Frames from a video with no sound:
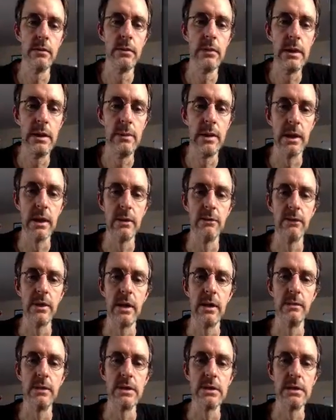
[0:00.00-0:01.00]
debug
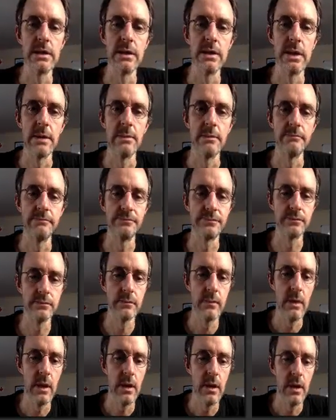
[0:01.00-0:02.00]
environment set up.
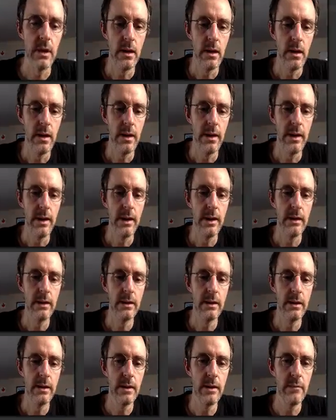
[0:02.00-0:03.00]
And